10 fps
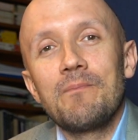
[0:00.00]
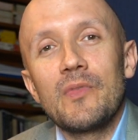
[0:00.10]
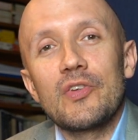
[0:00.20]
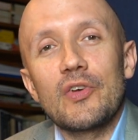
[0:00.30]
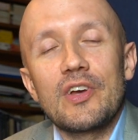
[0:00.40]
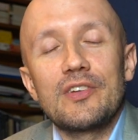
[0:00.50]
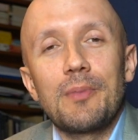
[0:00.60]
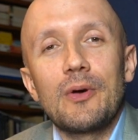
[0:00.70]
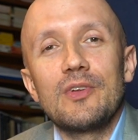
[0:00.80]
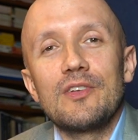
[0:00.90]
So I
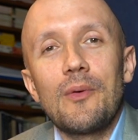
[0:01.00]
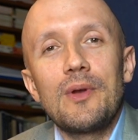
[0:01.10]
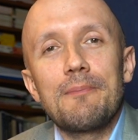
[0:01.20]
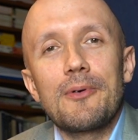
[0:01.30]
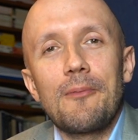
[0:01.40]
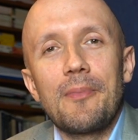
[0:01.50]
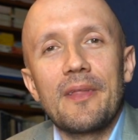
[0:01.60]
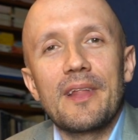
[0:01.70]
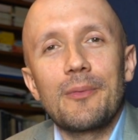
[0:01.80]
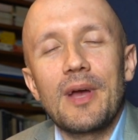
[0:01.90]
suppose it's only
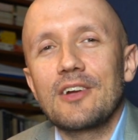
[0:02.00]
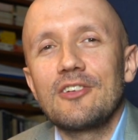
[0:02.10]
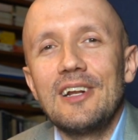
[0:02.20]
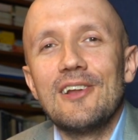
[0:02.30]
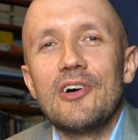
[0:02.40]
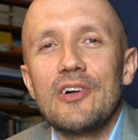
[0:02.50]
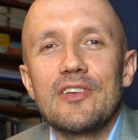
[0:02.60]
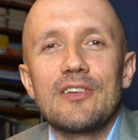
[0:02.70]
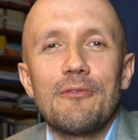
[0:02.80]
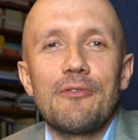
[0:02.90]
proper that we actually
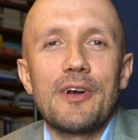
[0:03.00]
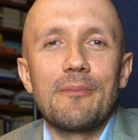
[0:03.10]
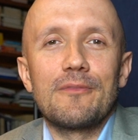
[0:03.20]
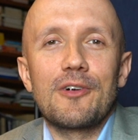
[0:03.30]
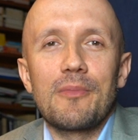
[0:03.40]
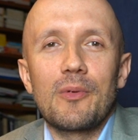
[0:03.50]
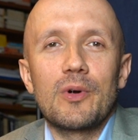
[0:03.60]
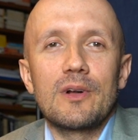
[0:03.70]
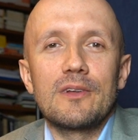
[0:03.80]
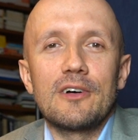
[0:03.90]
learn something from the
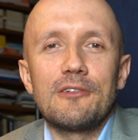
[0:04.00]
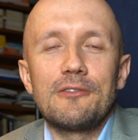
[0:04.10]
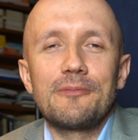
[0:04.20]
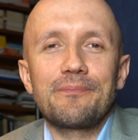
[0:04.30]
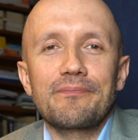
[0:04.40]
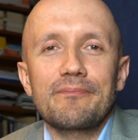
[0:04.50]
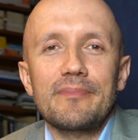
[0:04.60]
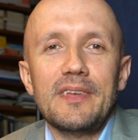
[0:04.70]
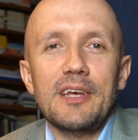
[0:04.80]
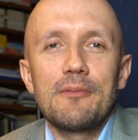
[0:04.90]
world of
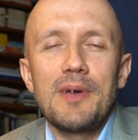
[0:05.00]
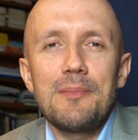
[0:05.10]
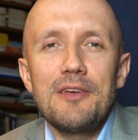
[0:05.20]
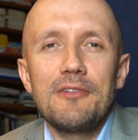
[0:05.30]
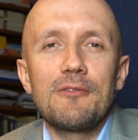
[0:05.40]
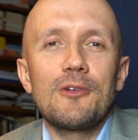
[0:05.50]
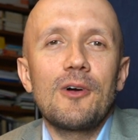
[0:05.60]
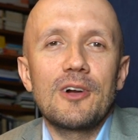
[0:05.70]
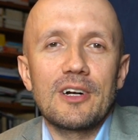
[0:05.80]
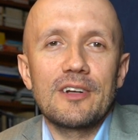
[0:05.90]
maybe even
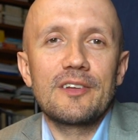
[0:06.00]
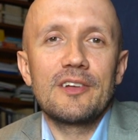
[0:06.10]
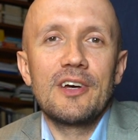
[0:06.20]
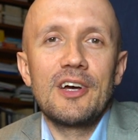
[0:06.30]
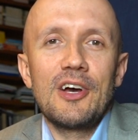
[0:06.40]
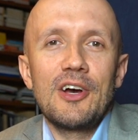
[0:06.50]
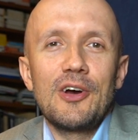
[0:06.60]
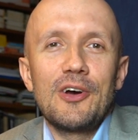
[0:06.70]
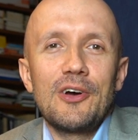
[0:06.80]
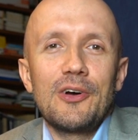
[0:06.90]
vloggers,
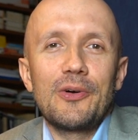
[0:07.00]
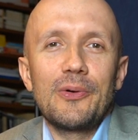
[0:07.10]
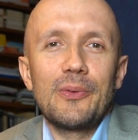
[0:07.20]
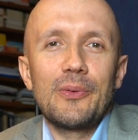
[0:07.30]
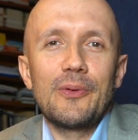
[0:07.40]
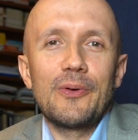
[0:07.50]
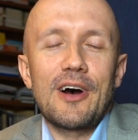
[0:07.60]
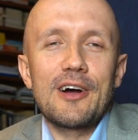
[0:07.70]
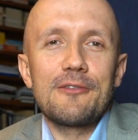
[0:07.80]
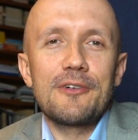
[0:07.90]
who
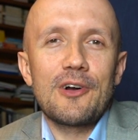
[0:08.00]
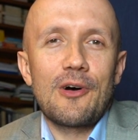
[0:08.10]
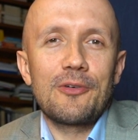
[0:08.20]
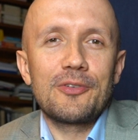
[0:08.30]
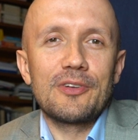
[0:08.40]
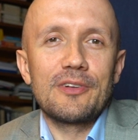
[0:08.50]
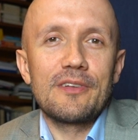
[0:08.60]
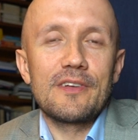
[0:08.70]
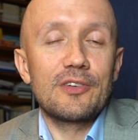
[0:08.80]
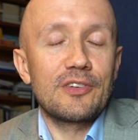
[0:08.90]
are very
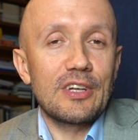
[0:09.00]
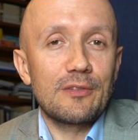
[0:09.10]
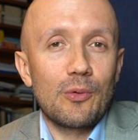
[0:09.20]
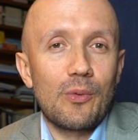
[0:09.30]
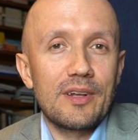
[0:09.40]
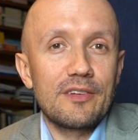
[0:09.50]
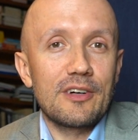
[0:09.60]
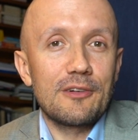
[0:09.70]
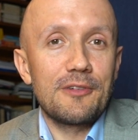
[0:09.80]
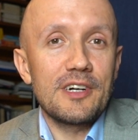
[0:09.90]
often, the successful ones,
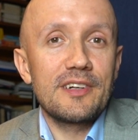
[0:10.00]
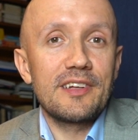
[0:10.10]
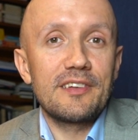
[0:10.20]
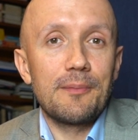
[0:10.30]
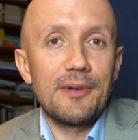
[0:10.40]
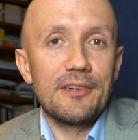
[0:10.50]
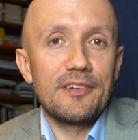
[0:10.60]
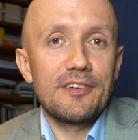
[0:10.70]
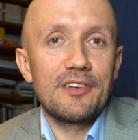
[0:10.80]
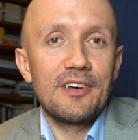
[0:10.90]
are very disciplined